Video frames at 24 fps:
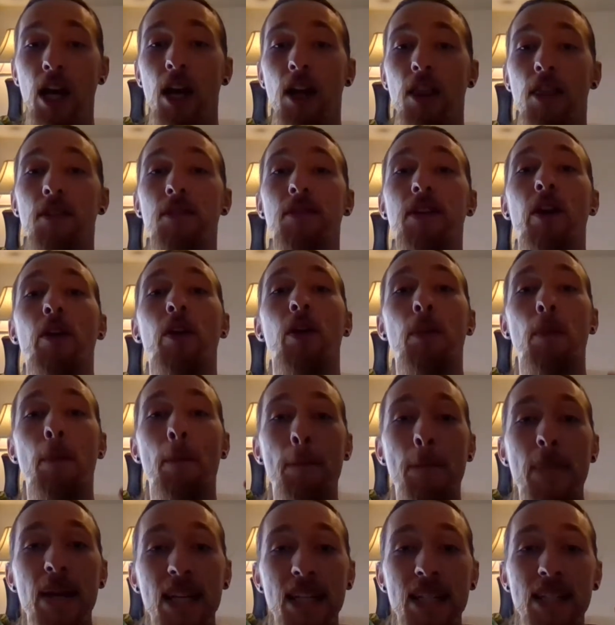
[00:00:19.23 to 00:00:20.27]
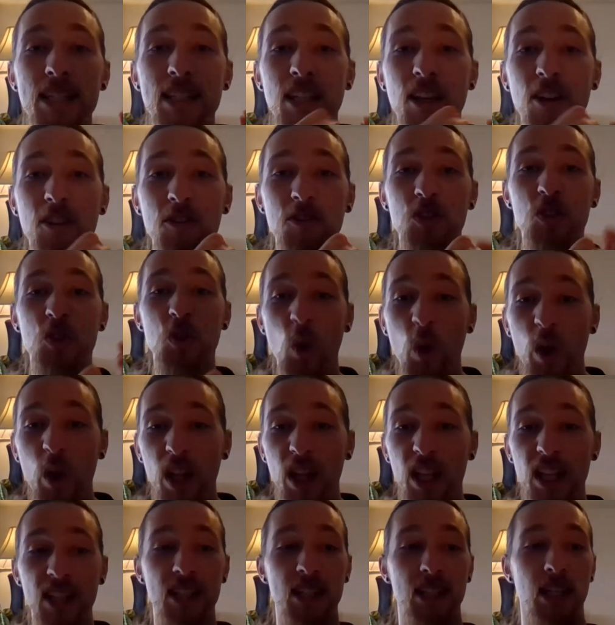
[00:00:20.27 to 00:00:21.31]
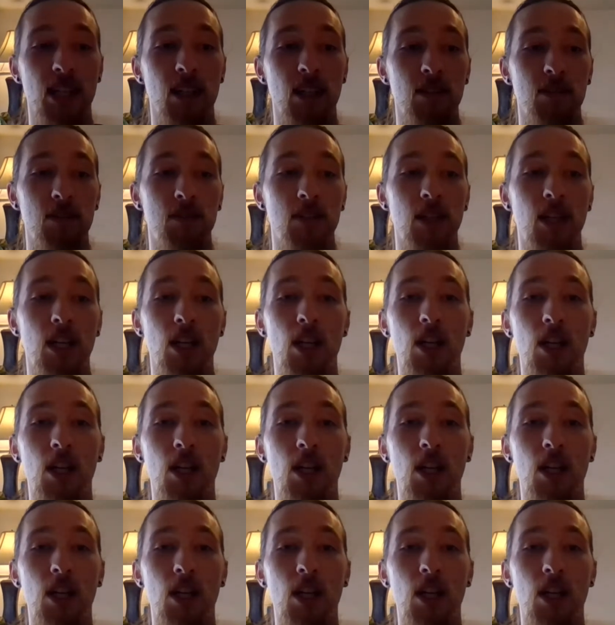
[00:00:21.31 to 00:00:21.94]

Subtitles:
the very bits of soil itself.